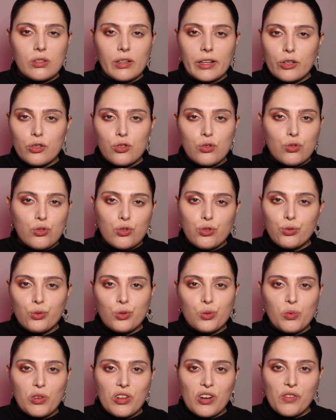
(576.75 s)
like
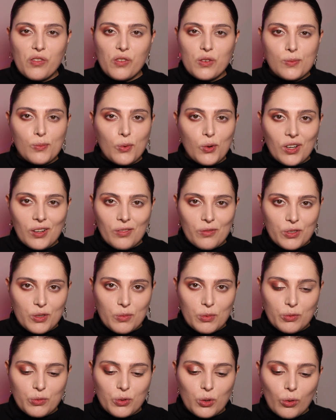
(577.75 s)
choose whatever is more
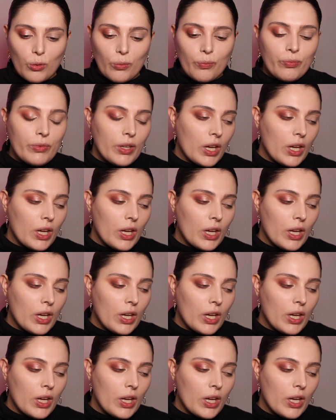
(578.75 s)
comfortable for you.